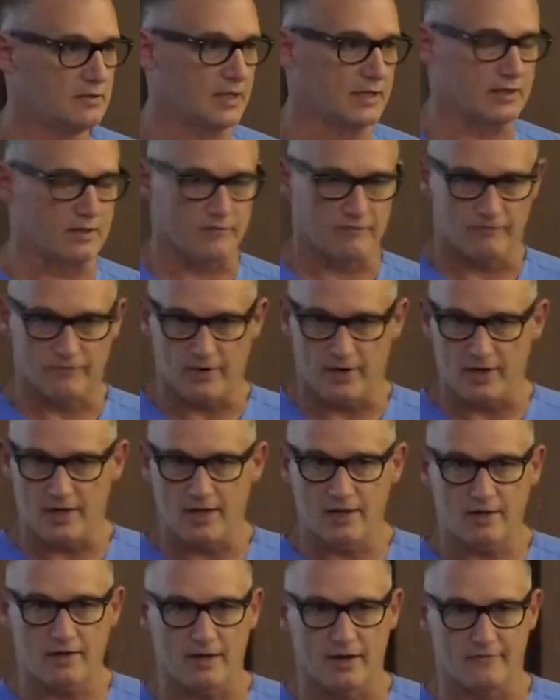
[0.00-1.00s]
like they're very
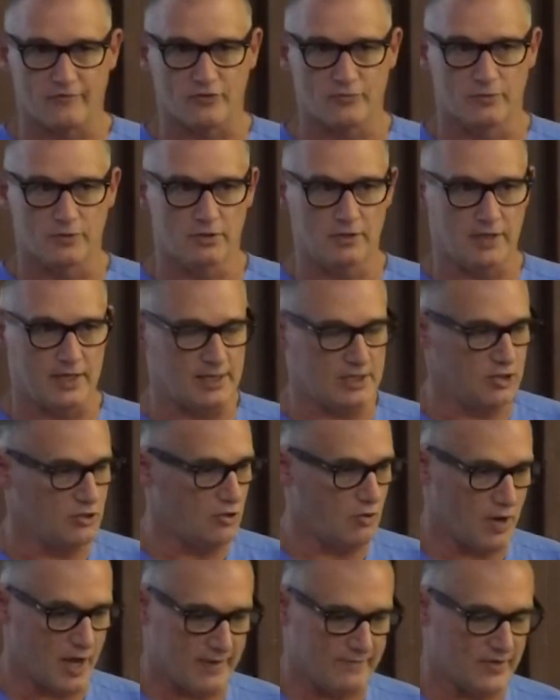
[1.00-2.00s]
uncomfortable, and you
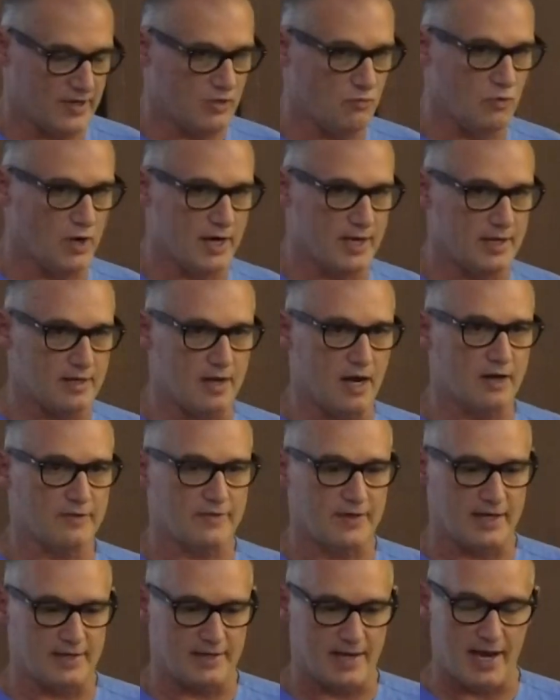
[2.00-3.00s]
don't have any way to
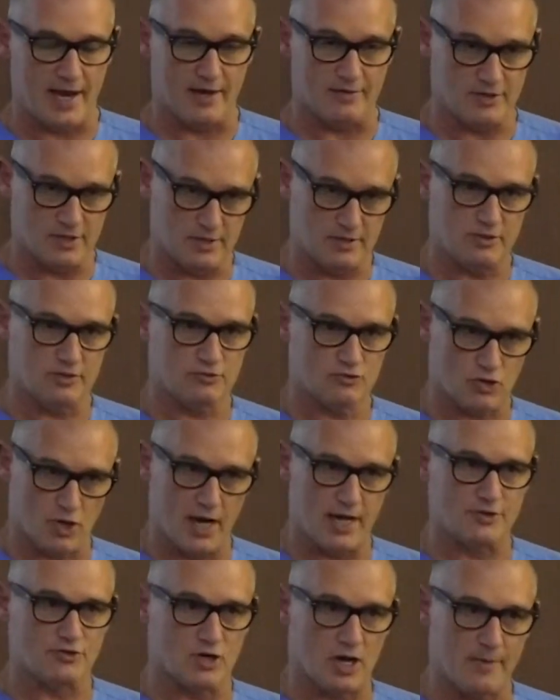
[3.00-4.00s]
knock that down, then you
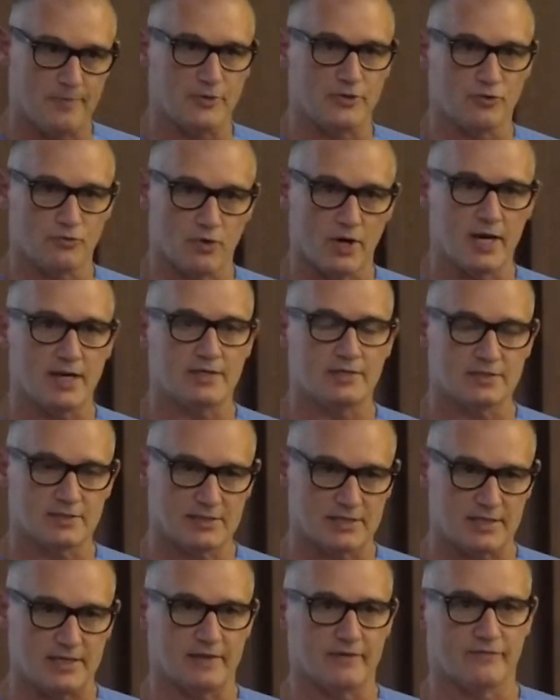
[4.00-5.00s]
try dropping the rate to
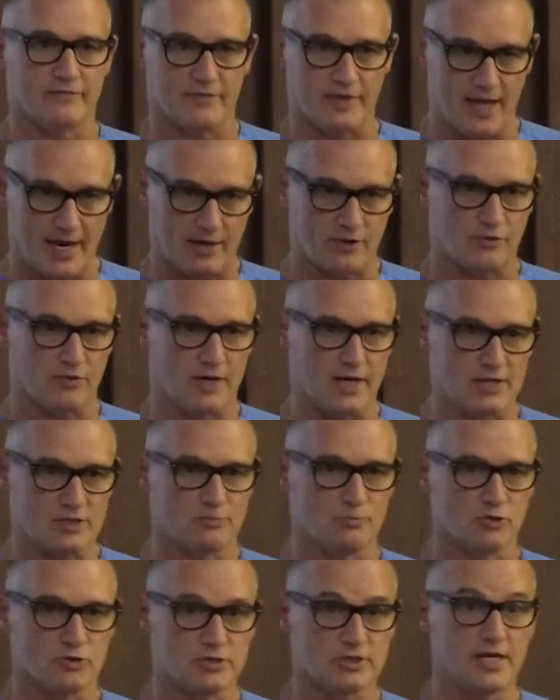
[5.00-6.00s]
see if that
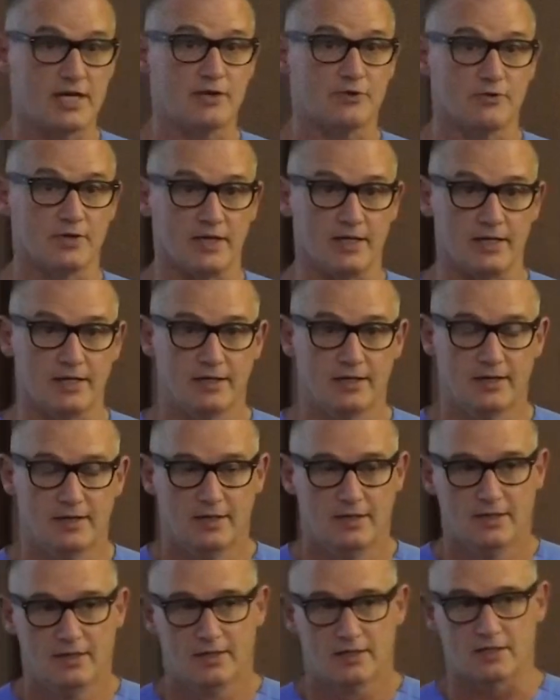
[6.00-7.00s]
creates more synchrony.
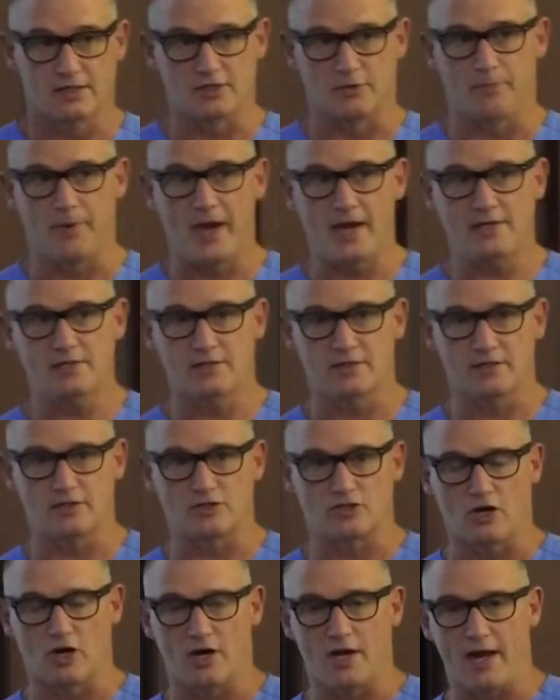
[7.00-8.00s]
Because a patient
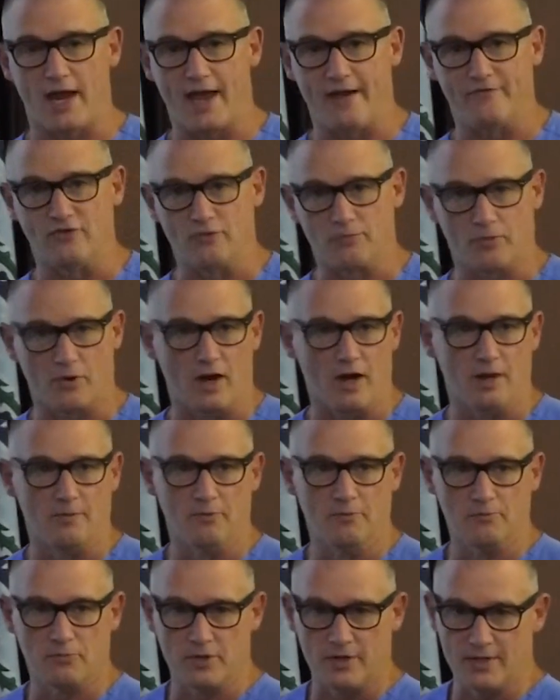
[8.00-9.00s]
that's already having a
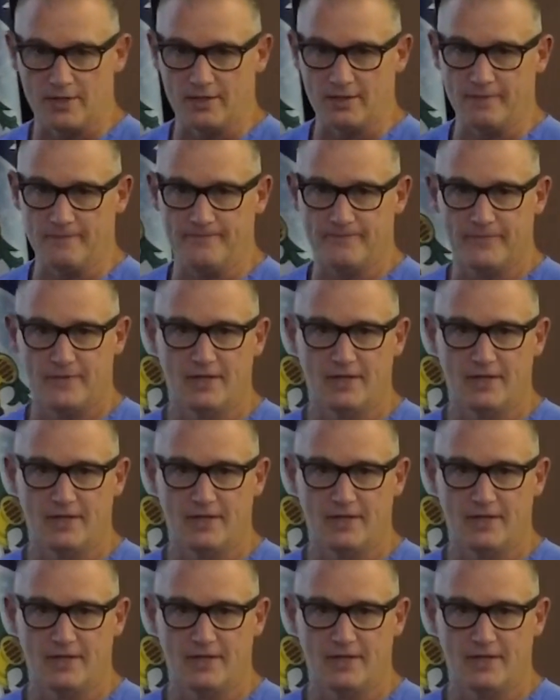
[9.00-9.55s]
problem breathing,